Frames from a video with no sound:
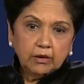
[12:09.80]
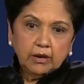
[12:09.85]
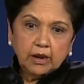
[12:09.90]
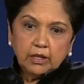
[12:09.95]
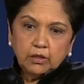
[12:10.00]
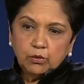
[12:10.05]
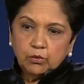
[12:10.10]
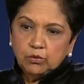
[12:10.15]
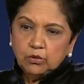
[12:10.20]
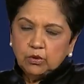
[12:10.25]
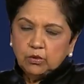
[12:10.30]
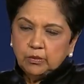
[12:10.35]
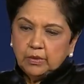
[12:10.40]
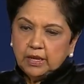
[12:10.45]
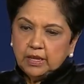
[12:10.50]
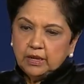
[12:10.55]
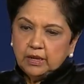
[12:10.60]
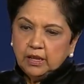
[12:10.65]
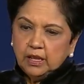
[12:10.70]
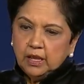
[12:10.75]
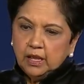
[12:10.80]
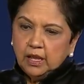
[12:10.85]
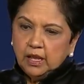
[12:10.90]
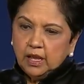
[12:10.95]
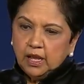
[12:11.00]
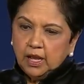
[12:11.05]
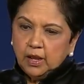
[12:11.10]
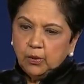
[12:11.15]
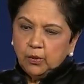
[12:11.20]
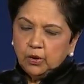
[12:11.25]
around the room and
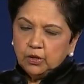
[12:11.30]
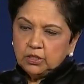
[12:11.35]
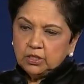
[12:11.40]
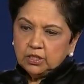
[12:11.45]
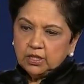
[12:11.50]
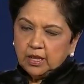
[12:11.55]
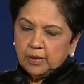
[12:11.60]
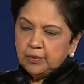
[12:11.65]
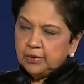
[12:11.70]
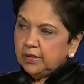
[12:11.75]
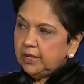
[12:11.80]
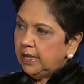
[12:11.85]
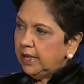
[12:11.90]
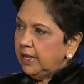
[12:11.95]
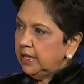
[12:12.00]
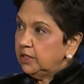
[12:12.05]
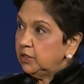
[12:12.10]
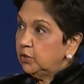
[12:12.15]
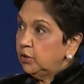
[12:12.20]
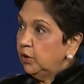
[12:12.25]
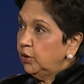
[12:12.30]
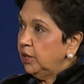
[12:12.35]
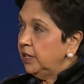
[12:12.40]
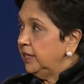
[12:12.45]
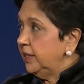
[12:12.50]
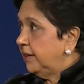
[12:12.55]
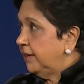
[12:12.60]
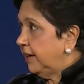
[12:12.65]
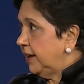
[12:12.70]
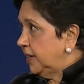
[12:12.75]
I watch a couple of guys rolling
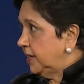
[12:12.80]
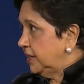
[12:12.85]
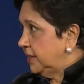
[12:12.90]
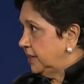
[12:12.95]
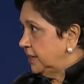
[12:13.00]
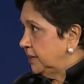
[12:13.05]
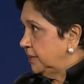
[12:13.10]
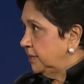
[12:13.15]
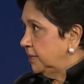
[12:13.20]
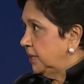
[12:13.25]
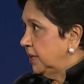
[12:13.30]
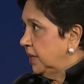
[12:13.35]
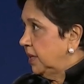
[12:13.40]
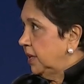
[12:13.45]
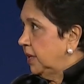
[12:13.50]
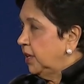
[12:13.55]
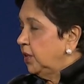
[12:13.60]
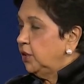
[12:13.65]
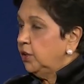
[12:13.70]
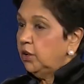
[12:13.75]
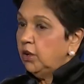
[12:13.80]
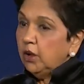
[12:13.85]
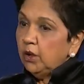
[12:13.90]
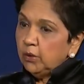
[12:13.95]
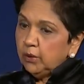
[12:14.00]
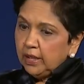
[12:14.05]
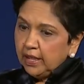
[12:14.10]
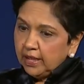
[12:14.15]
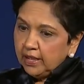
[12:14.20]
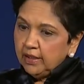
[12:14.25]
their eyes. You go,
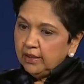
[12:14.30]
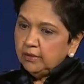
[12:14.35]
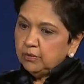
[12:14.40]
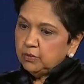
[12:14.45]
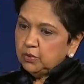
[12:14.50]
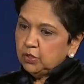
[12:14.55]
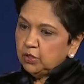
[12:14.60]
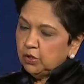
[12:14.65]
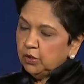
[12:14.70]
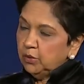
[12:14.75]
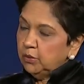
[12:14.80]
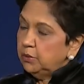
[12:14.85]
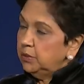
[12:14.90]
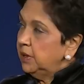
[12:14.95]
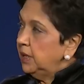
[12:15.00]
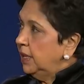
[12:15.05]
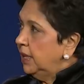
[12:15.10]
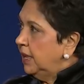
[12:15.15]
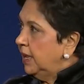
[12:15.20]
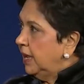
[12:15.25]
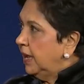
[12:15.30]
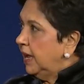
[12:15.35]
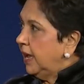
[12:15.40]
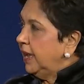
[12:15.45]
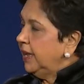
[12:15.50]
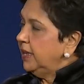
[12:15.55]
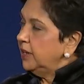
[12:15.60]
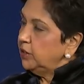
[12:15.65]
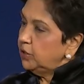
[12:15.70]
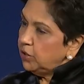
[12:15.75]
okay, so
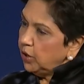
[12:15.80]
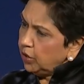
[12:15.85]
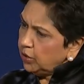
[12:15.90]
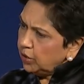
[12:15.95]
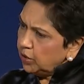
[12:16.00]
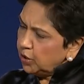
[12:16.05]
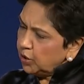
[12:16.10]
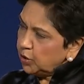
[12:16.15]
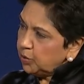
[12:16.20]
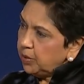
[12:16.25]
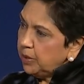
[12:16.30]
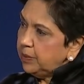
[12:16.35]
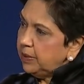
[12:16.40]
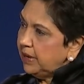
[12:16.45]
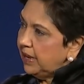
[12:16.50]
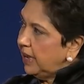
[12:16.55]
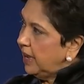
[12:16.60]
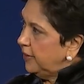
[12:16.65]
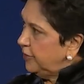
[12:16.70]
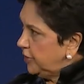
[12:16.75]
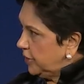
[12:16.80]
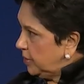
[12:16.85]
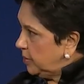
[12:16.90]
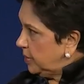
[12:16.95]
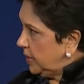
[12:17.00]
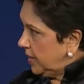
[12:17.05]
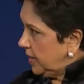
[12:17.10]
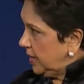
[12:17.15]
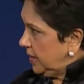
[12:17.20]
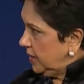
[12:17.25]
I can talk to those people after the
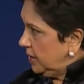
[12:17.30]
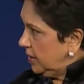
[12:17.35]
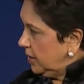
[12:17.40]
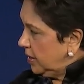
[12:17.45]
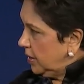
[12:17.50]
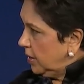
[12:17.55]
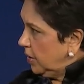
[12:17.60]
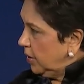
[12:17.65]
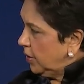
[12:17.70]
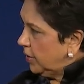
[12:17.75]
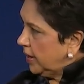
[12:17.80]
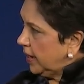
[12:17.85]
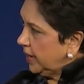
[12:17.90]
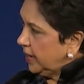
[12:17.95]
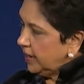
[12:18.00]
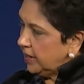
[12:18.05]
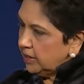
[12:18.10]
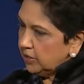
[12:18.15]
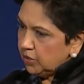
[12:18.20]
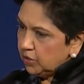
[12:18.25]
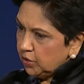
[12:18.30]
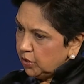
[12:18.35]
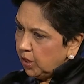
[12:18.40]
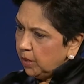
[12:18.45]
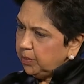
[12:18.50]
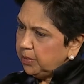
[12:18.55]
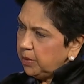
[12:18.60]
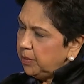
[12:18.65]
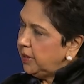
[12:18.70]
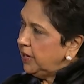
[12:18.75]
meeting, or I can
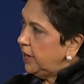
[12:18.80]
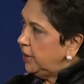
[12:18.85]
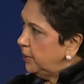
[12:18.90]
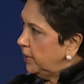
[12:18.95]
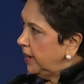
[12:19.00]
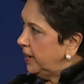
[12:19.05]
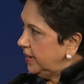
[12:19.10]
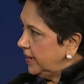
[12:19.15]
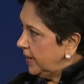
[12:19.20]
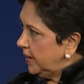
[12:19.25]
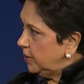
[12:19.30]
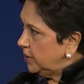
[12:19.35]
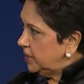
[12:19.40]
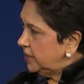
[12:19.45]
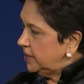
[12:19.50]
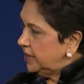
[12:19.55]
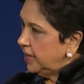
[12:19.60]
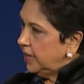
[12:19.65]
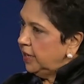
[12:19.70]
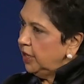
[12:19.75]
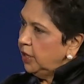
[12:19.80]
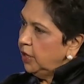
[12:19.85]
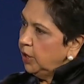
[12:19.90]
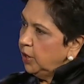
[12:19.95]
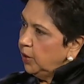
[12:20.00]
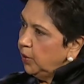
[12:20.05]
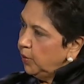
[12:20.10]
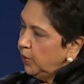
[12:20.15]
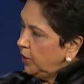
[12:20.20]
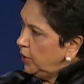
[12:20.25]
stop the meeting right now and say,
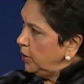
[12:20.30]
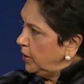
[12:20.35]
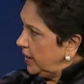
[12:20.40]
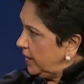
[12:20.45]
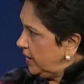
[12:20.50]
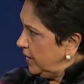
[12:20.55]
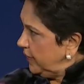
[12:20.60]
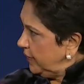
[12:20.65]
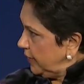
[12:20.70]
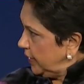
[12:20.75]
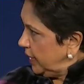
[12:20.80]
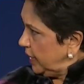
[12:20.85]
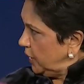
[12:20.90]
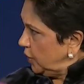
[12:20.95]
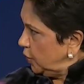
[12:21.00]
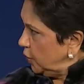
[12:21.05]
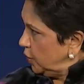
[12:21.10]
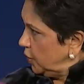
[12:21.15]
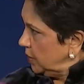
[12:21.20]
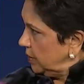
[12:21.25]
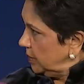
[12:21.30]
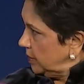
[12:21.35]
will you let her finish?